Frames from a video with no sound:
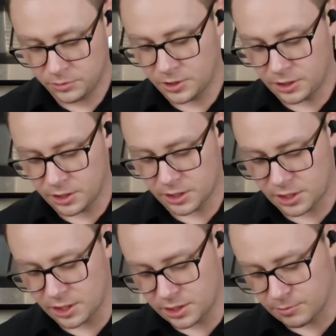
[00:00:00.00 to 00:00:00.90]
in this
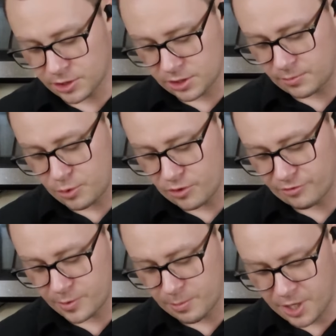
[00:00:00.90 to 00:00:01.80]
case, I'm just going to pour
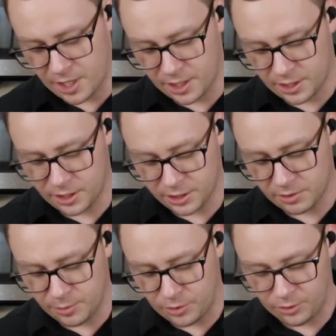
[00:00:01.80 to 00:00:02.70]
from the pan into the
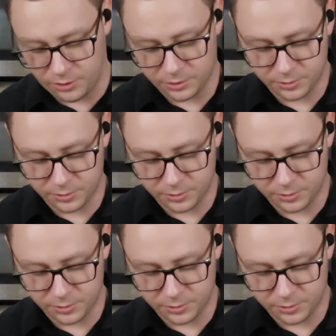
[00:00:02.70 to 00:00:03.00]
bowl.